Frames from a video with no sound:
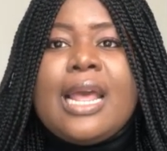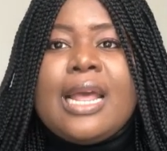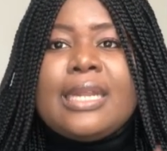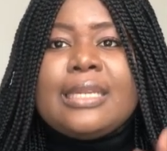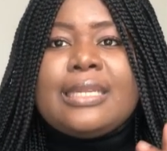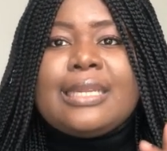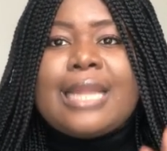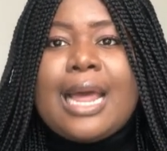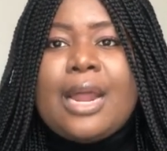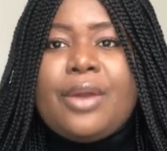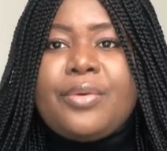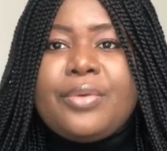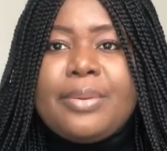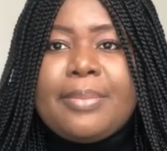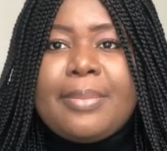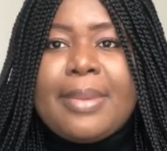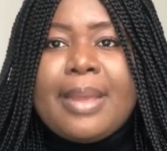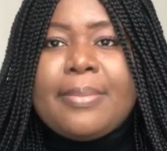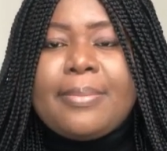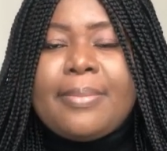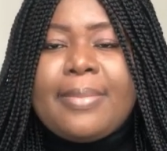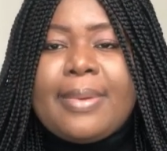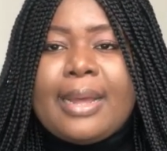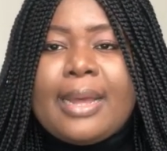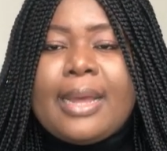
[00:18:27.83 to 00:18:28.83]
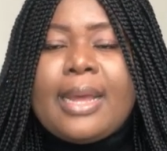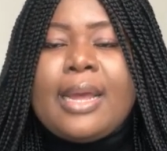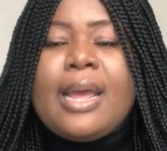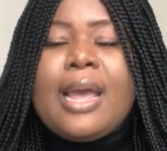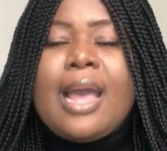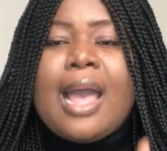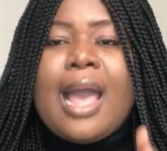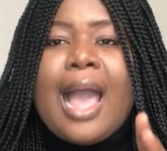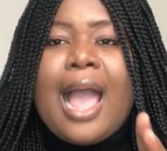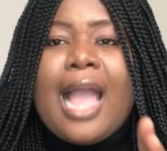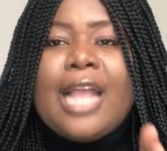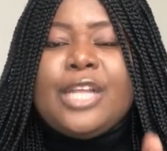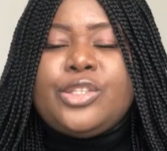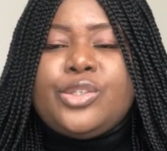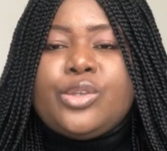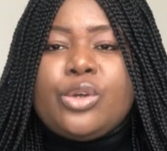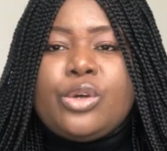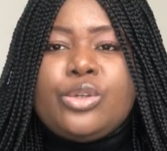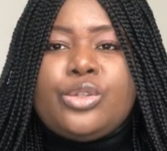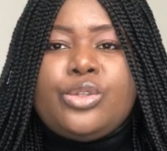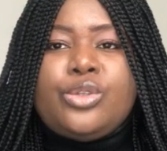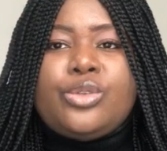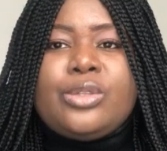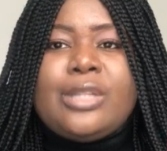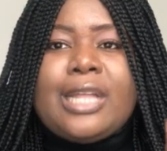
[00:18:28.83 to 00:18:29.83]
Now remember, I
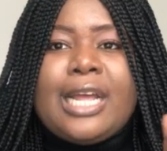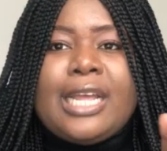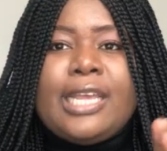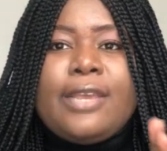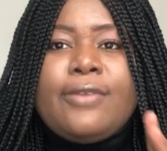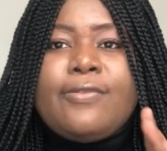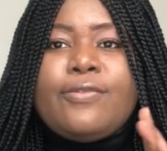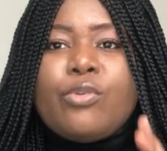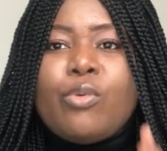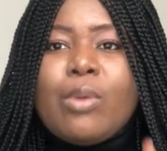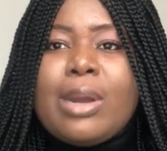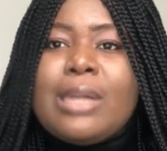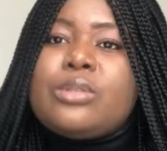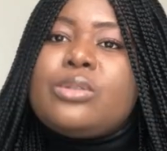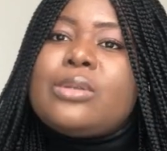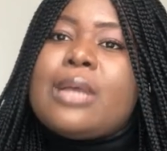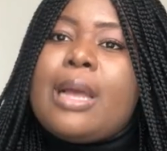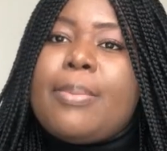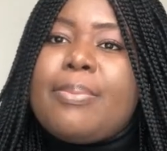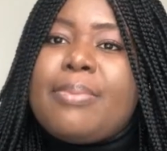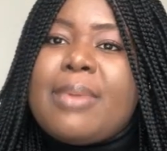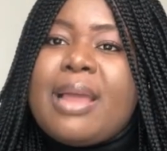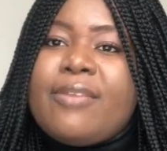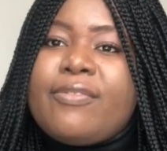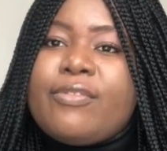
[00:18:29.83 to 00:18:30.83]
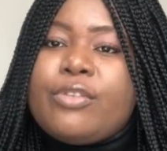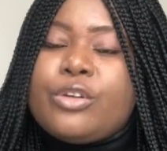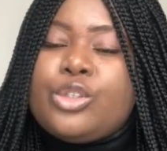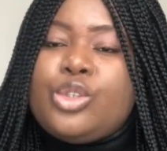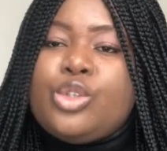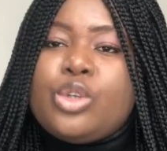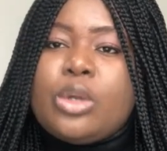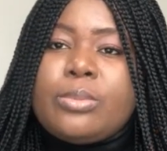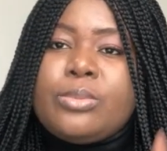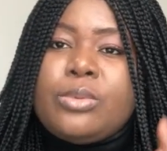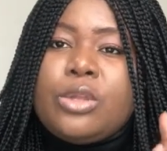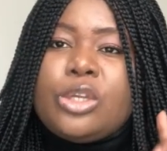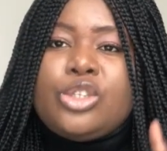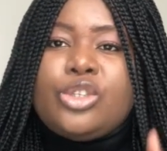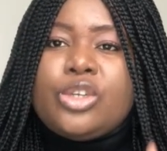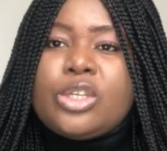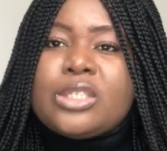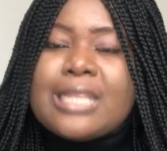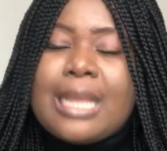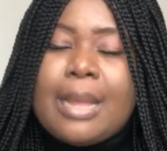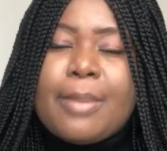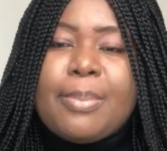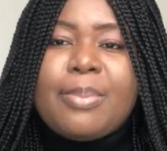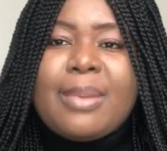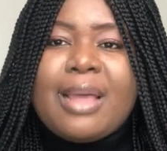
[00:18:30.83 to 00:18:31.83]
told you that if you want to apply for a job, don't
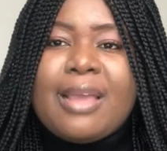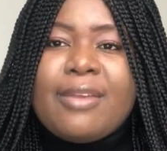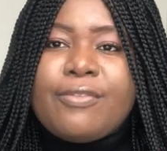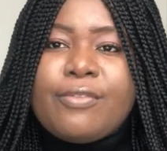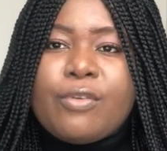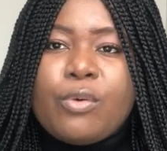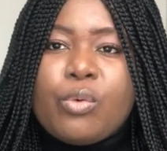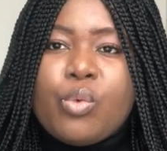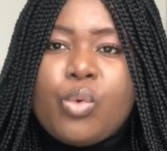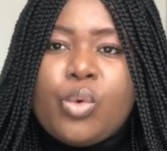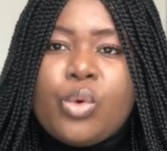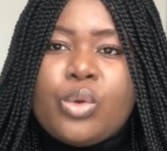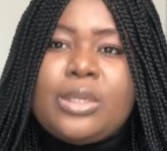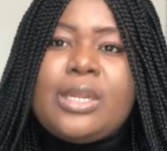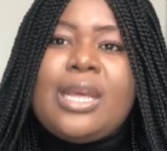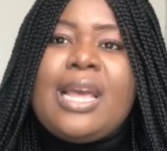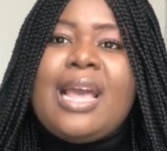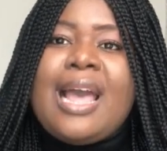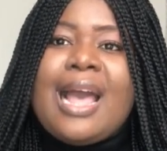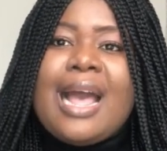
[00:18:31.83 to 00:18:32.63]
just apply for one.